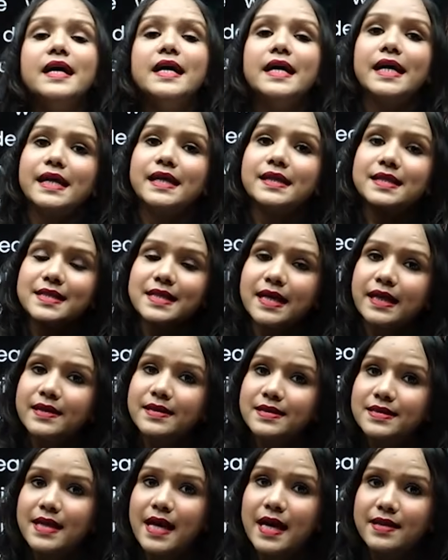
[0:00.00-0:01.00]
In the second
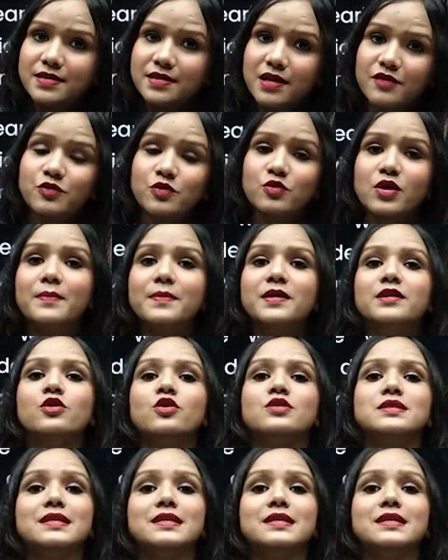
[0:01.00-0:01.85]
stanza, if you come across a